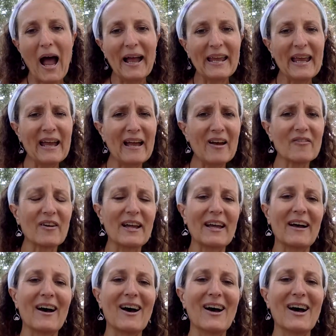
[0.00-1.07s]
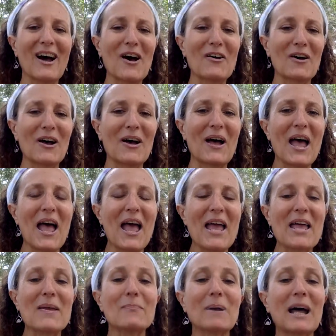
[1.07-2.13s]
have
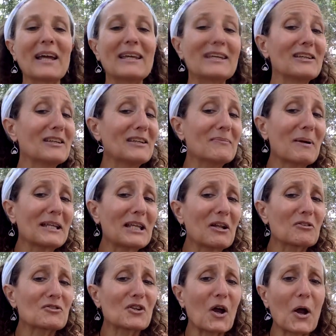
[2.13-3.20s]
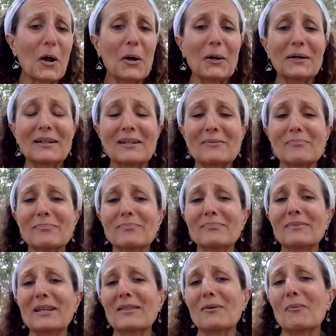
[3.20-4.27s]
in my natal chart, in
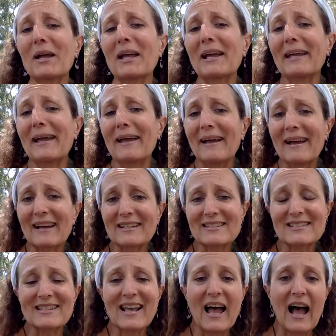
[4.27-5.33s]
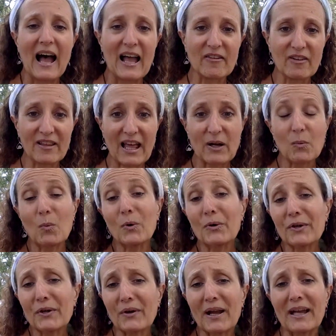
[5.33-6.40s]
the way I act, I have a lot of
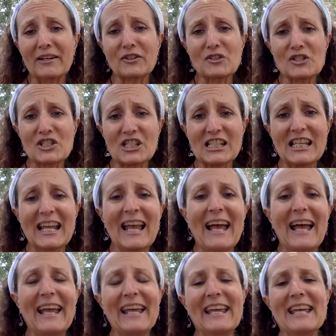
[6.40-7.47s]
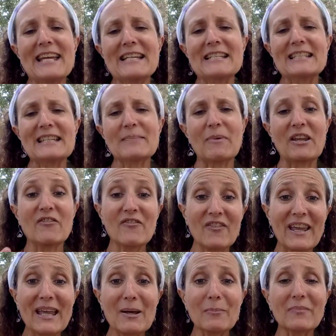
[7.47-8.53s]
warrior energy. And in my
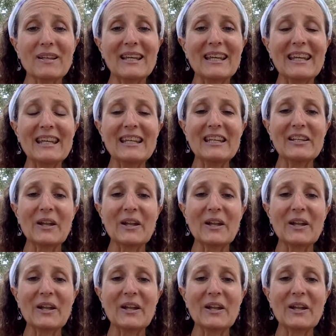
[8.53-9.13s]
family,